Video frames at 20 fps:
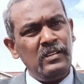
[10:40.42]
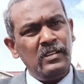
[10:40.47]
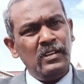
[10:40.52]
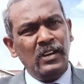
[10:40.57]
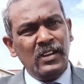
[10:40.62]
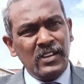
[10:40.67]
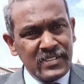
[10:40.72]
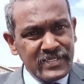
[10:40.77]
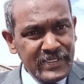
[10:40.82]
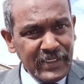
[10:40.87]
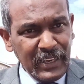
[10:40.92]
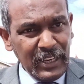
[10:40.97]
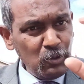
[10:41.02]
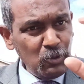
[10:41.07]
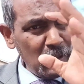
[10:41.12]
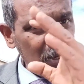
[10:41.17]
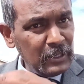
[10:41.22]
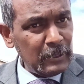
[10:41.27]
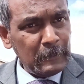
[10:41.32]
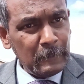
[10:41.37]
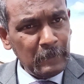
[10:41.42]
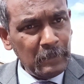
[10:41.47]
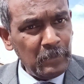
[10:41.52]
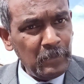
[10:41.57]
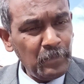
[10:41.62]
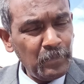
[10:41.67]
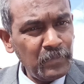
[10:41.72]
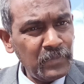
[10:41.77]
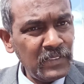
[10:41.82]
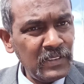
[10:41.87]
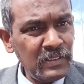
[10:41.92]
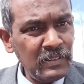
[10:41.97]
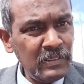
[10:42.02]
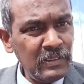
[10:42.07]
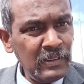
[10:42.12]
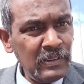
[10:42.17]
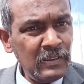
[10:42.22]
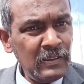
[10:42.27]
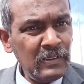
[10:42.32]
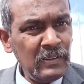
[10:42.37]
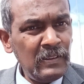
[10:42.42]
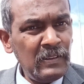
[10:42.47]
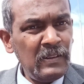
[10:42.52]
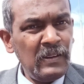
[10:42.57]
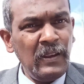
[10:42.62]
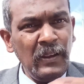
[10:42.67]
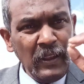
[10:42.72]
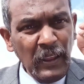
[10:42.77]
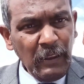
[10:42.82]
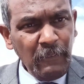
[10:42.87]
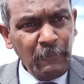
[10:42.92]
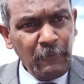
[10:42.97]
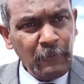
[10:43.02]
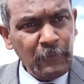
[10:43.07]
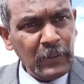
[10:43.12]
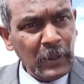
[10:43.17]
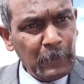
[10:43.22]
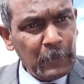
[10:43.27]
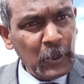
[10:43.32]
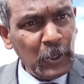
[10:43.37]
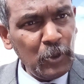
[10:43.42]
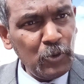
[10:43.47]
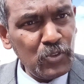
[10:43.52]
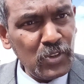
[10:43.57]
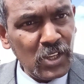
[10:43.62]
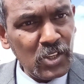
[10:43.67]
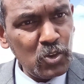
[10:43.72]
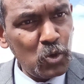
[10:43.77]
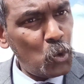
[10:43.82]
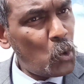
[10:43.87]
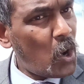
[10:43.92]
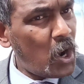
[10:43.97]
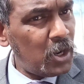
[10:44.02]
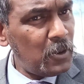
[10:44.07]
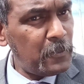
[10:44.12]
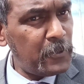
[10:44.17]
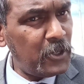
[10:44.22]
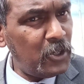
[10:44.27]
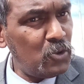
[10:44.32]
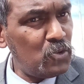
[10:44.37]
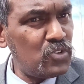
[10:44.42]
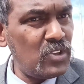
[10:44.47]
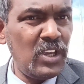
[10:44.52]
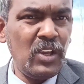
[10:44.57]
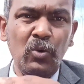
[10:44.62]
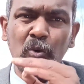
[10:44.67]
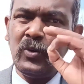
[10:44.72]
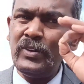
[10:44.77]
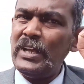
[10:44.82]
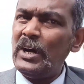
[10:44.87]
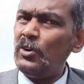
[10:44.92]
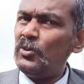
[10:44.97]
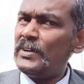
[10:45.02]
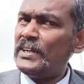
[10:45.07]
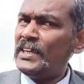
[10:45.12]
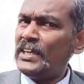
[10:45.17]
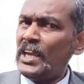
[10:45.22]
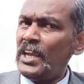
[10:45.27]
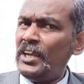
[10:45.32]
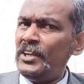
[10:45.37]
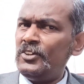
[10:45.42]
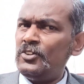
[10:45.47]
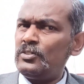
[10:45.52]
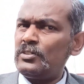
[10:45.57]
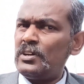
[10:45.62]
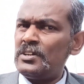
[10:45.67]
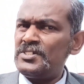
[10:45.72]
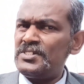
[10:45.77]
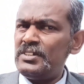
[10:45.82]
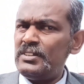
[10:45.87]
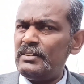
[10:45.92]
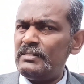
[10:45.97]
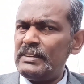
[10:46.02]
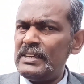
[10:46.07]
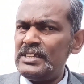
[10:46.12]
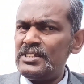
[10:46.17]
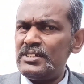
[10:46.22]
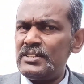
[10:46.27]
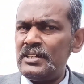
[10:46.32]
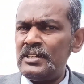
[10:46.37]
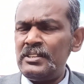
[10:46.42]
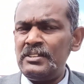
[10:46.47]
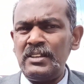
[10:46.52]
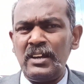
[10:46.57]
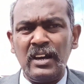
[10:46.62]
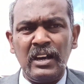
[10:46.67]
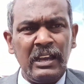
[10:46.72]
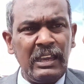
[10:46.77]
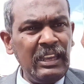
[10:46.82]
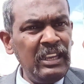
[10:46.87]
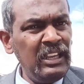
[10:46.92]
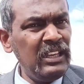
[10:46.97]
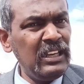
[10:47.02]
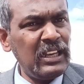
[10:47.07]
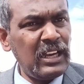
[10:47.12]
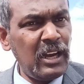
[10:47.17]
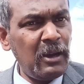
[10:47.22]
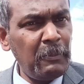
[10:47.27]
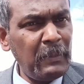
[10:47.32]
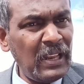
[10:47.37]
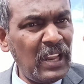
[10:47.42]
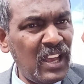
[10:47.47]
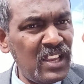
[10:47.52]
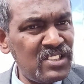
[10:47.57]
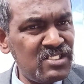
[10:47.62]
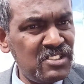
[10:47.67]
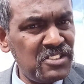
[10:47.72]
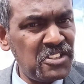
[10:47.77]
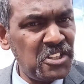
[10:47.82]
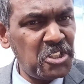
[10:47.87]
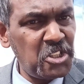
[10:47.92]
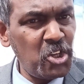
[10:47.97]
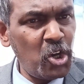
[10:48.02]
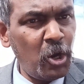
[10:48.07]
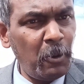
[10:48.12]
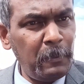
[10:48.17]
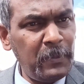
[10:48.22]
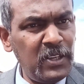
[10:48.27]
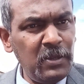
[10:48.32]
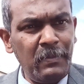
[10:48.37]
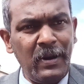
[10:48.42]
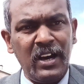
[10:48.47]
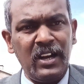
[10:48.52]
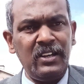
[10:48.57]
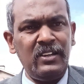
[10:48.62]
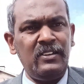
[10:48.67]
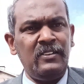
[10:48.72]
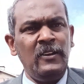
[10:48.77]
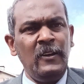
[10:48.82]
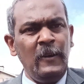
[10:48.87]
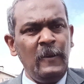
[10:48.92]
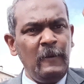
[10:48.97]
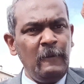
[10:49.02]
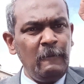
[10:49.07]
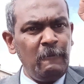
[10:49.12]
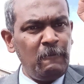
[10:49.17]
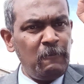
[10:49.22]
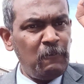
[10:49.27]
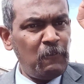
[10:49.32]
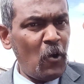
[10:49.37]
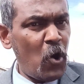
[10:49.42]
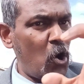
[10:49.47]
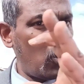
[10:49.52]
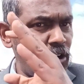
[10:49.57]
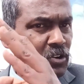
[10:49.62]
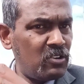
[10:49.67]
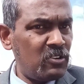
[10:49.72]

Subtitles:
Second one, if the producers go on producing without taking into consideration the income elasticity of demand for